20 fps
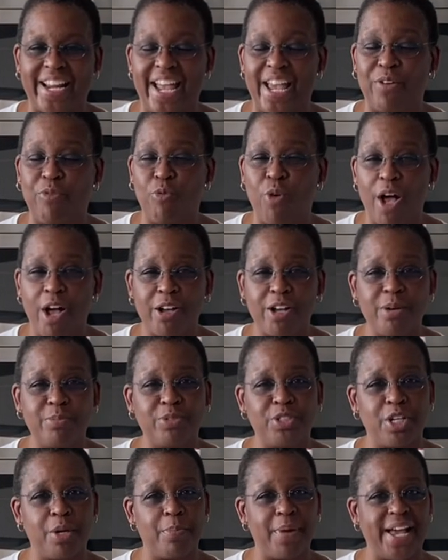and welcome
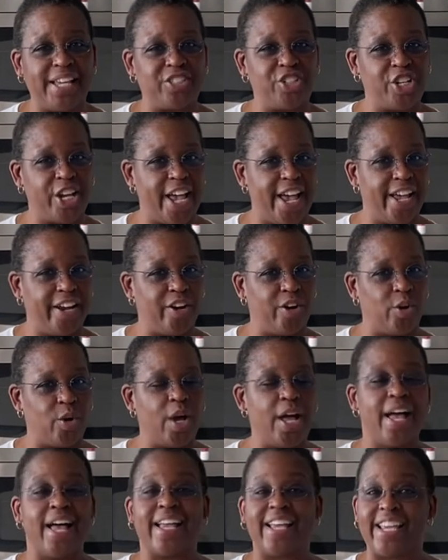to my channel.
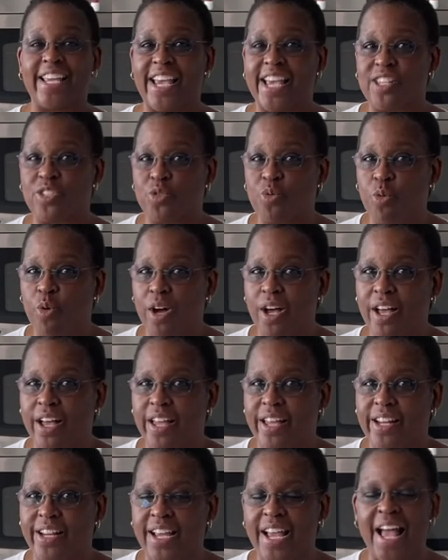Guess
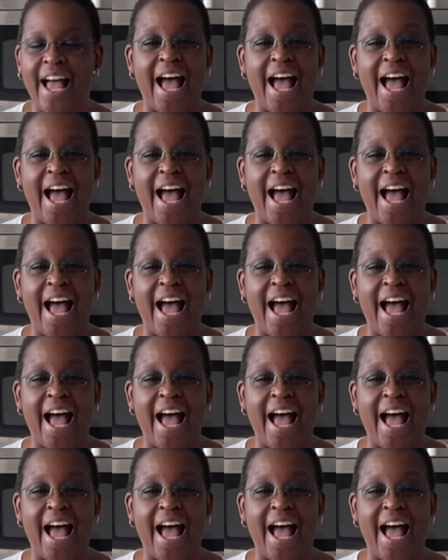what?